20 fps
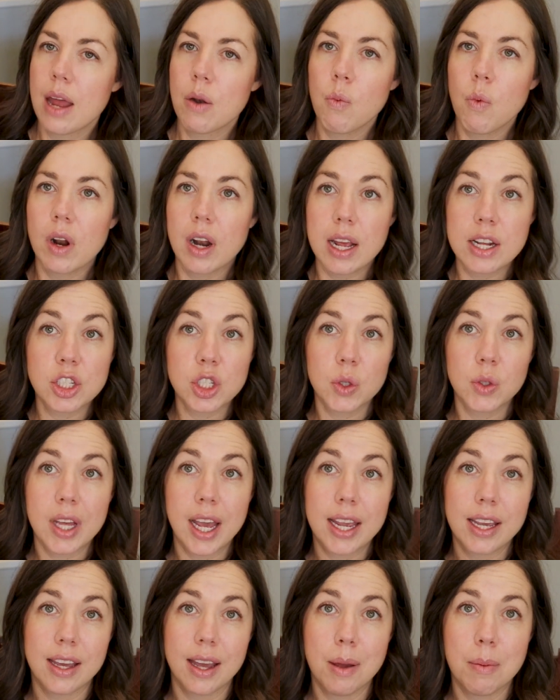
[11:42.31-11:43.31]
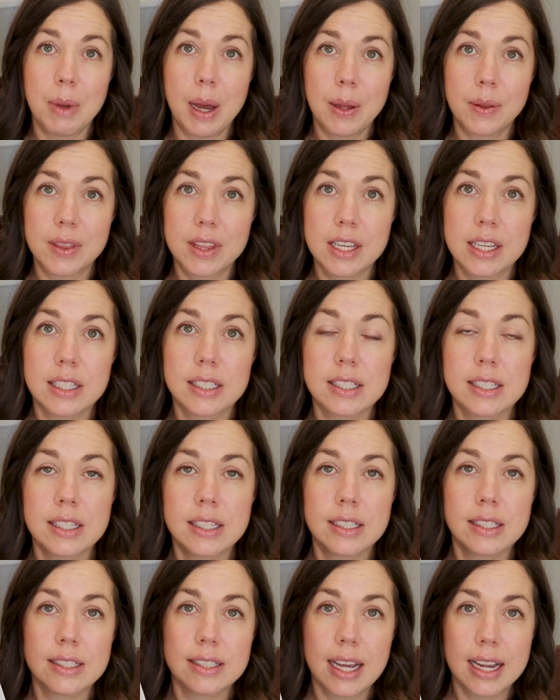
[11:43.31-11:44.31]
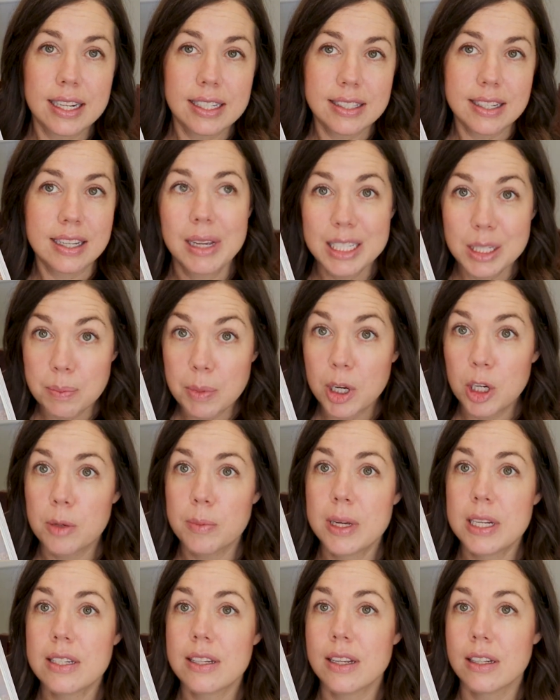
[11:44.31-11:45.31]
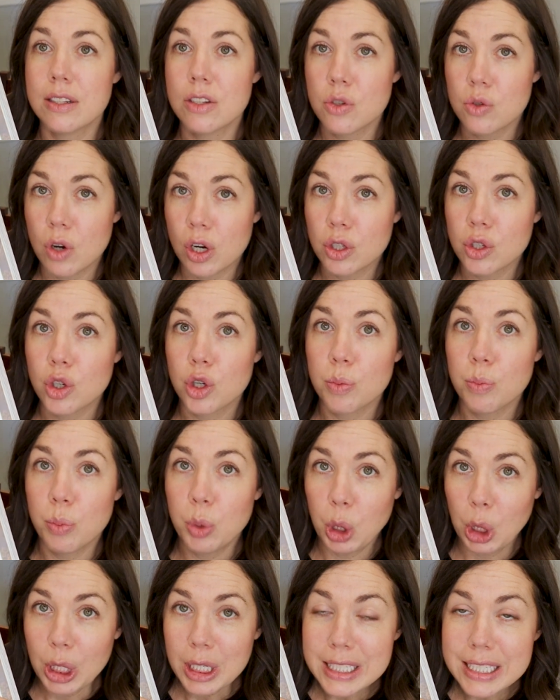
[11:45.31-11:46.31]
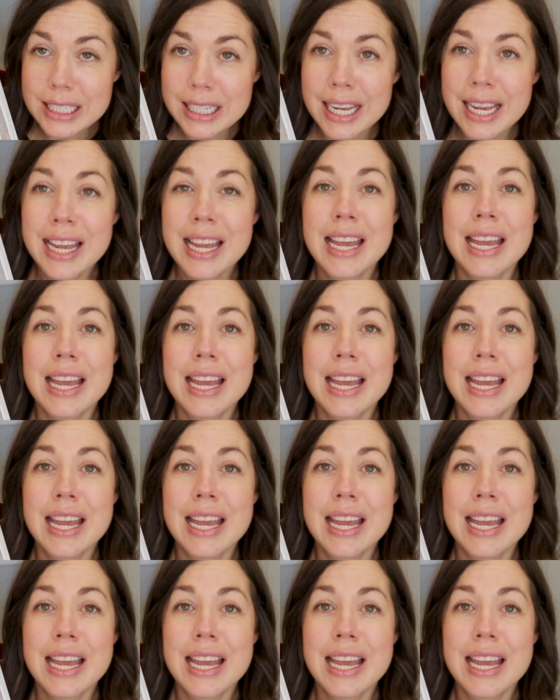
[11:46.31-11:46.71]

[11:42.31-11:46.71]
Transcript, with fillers: And what I do like about these science experiment instructor books